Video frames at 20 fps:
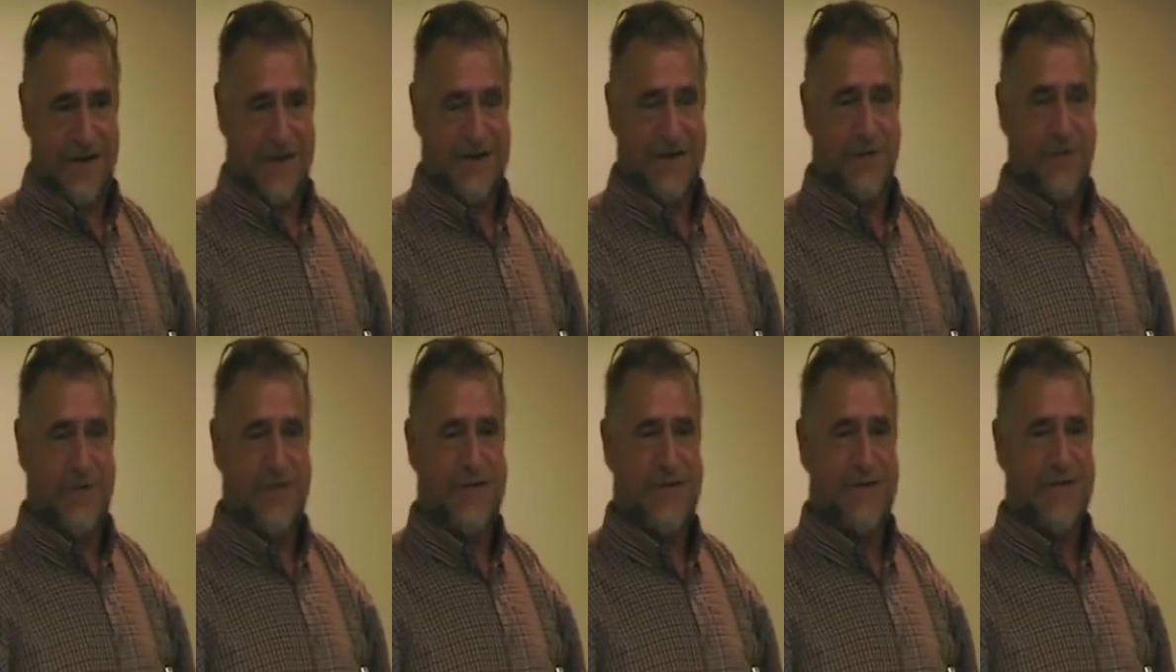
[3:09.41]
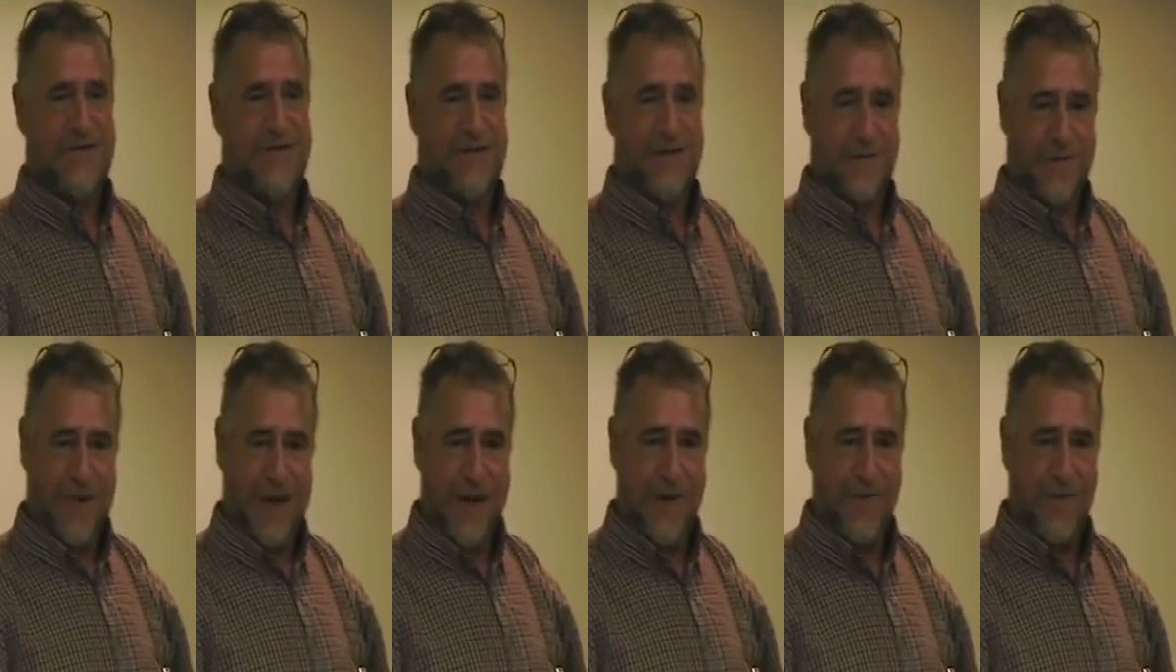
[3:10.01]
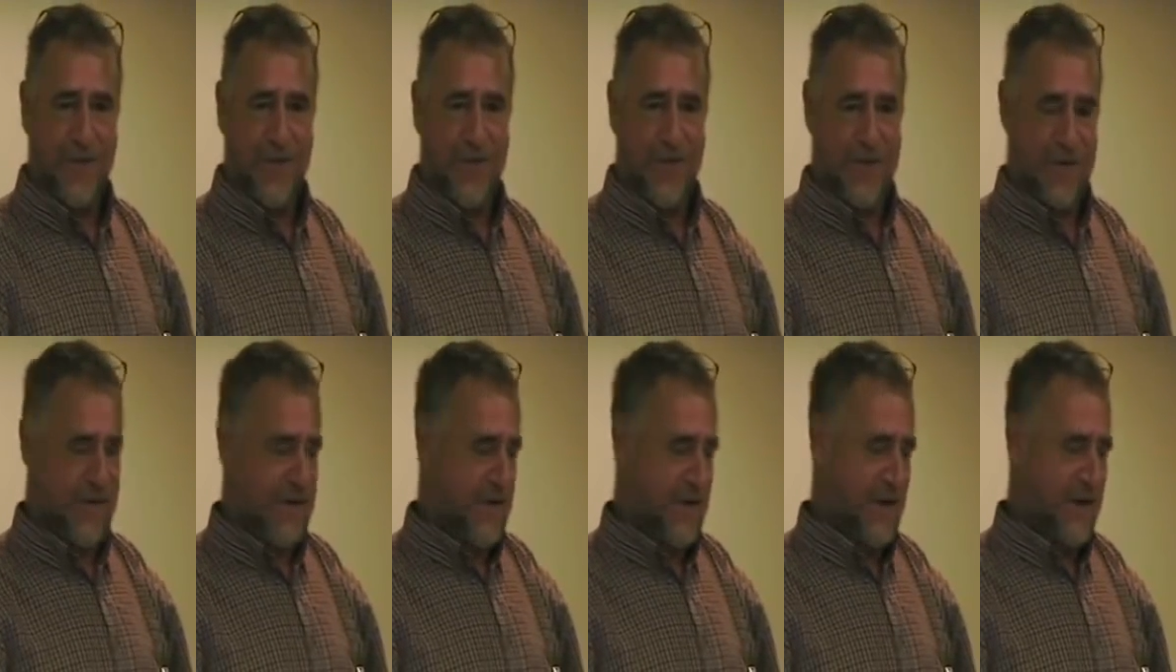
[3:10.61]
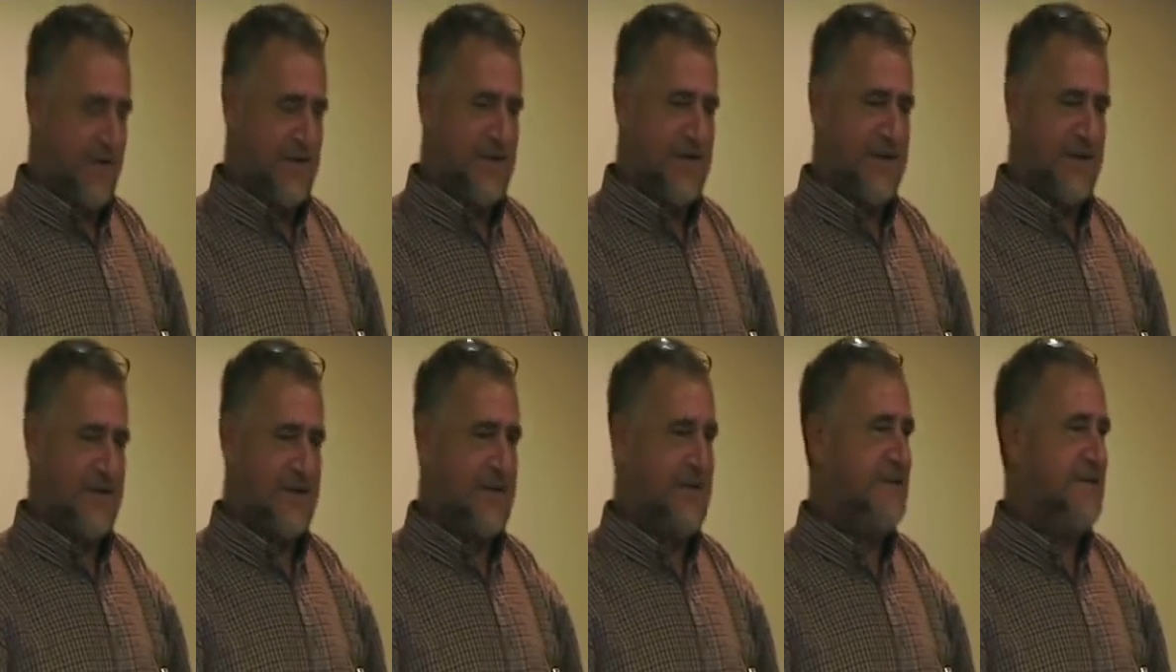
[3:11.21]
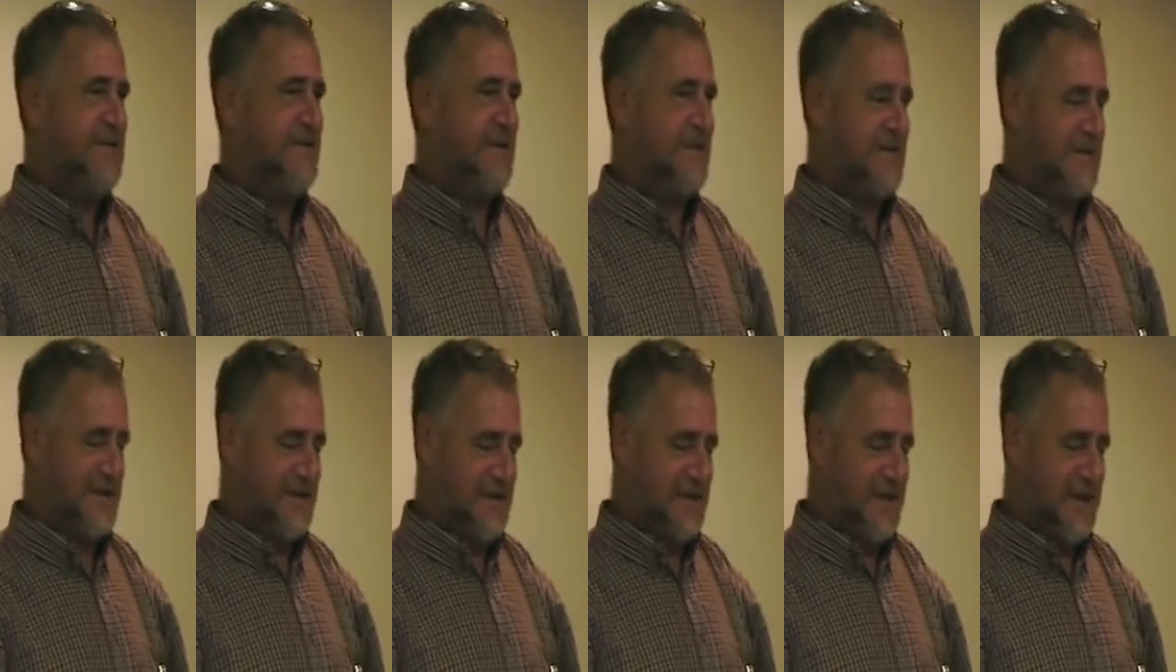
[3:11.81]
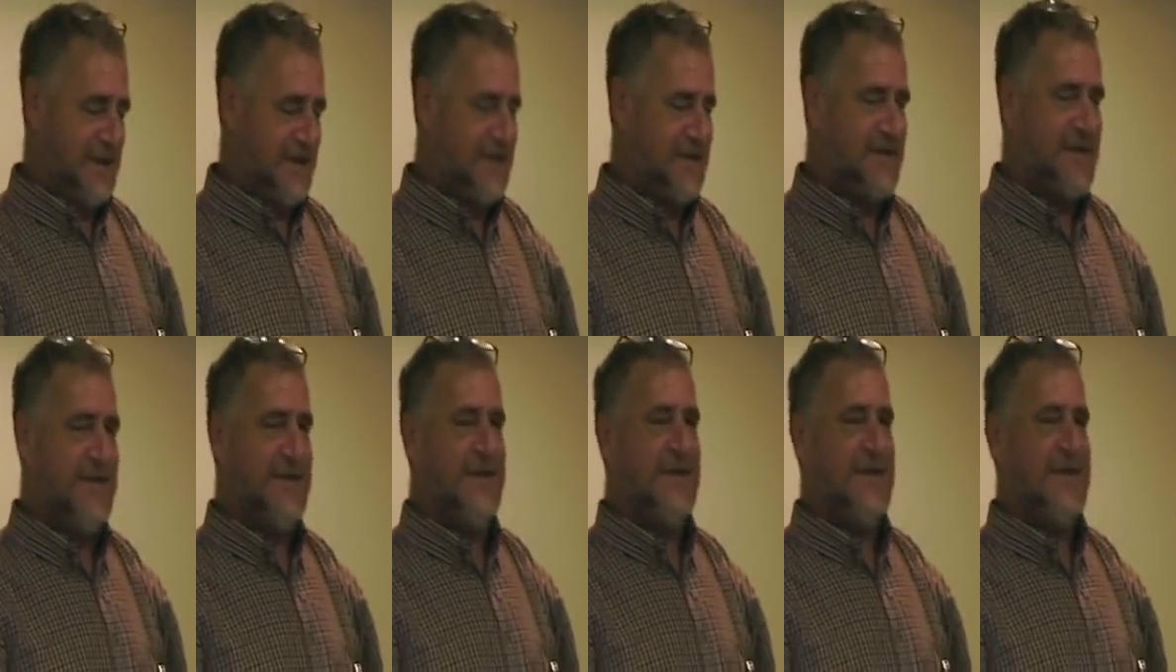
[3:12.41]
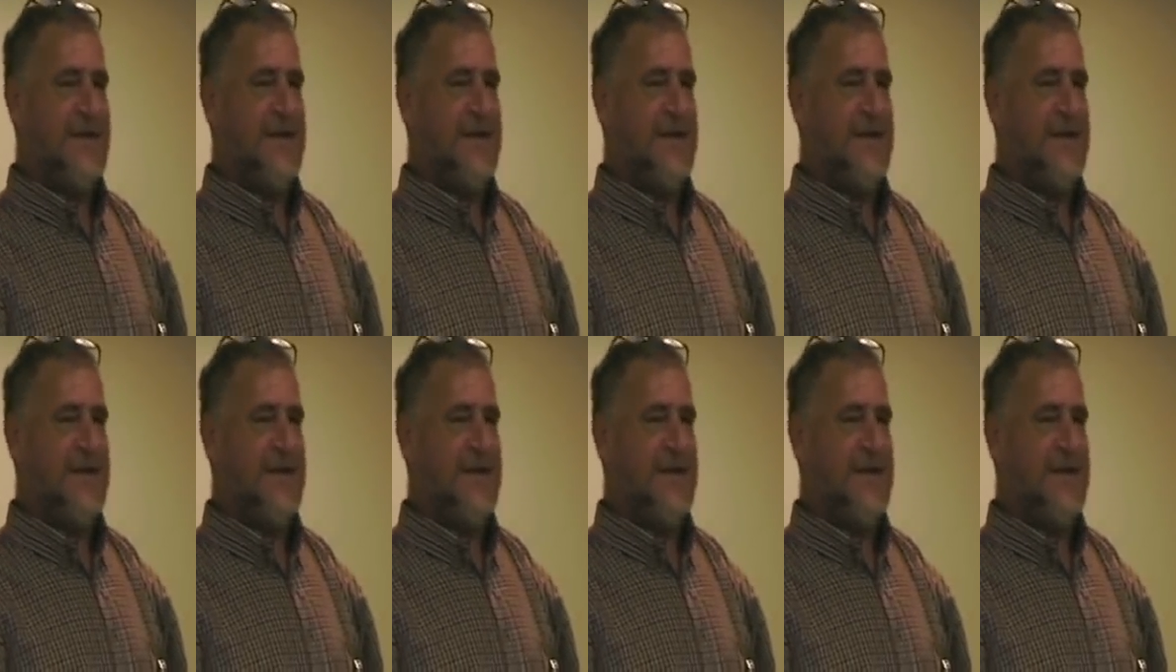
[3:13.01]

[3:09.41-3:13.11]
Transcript: This was in September of 1666.